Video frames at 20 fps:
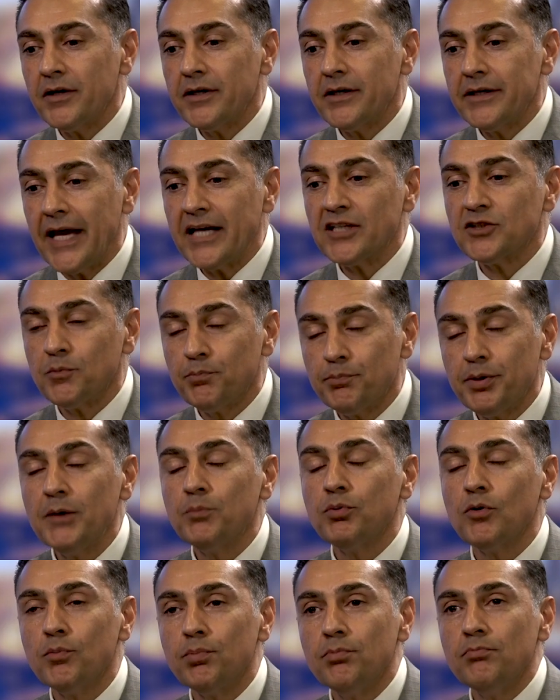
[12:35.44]
yes,
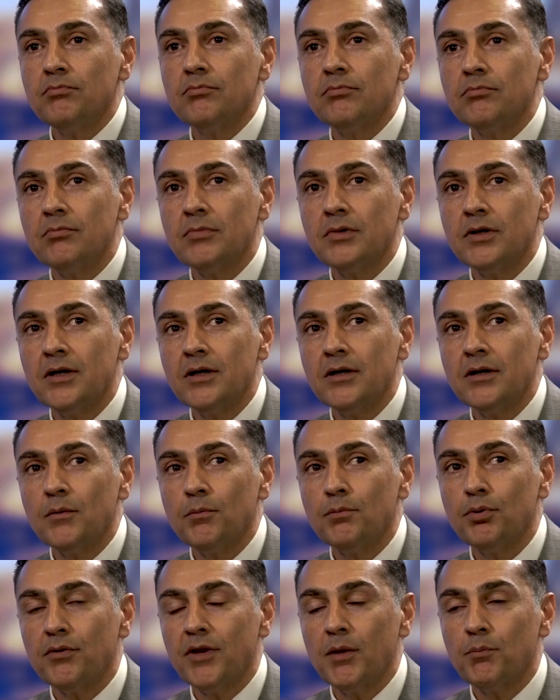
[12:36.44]
people
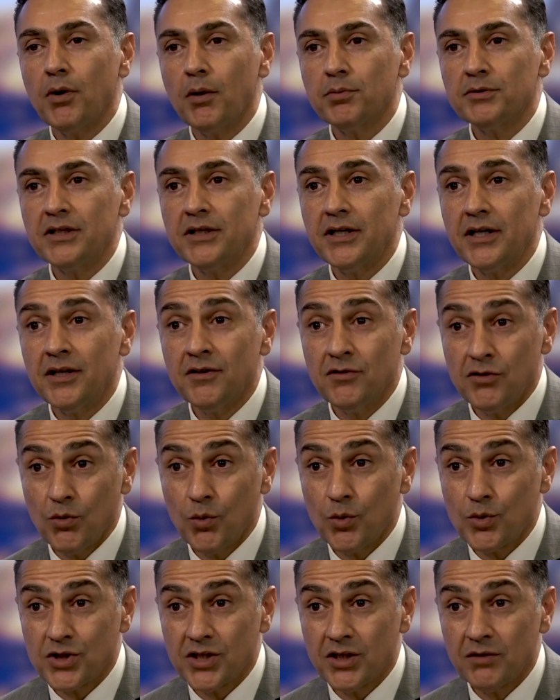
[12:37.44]
put their property in the
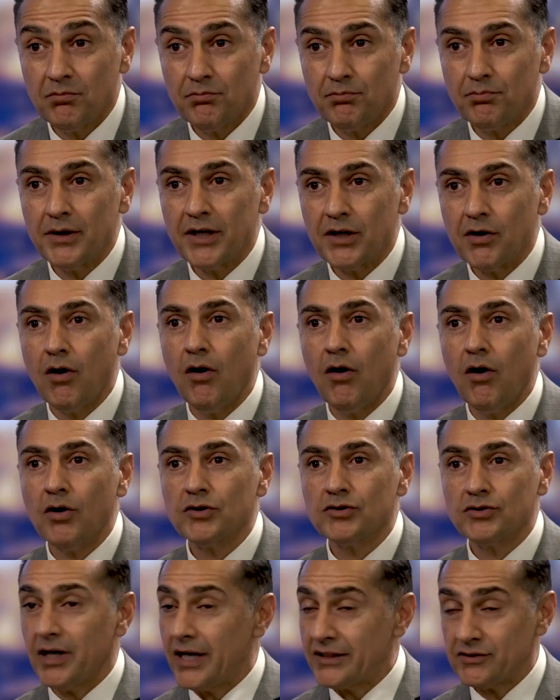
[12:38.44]
auction
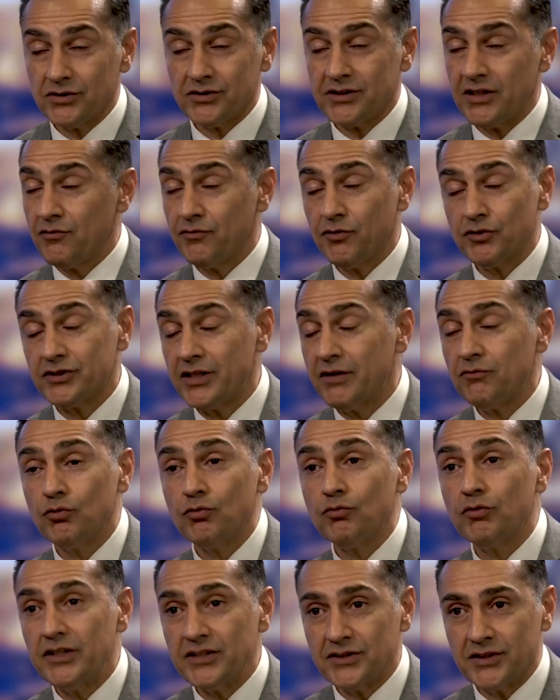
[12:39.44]
because, as I said, for
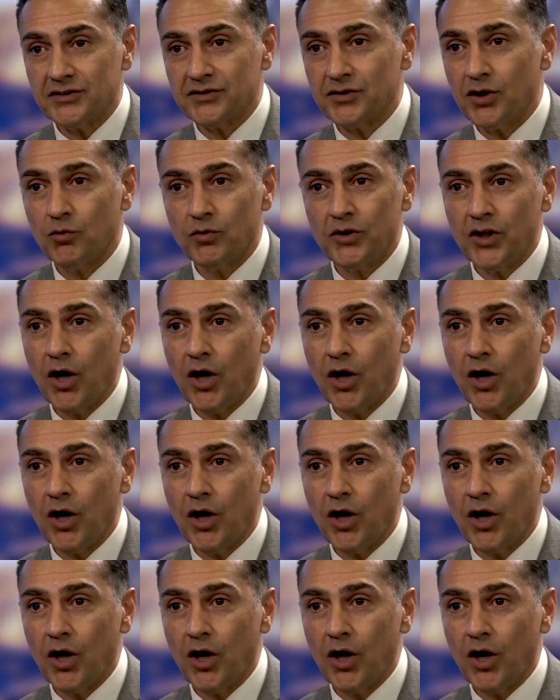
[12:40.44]
several reasons.